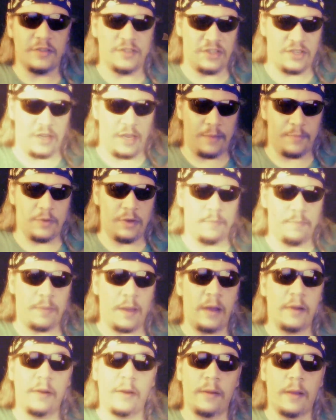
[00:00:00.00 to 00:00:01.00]
statement
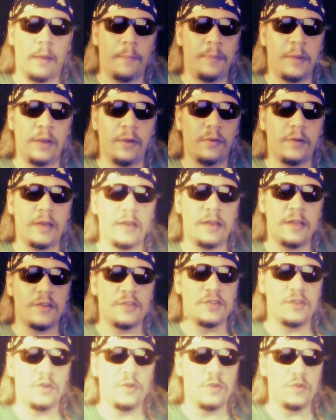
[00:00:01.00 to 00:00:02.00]
appeared in
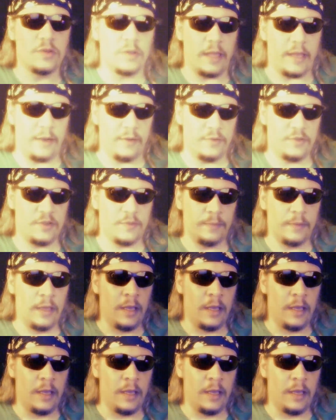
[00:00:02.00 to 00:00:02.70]
his newsletters.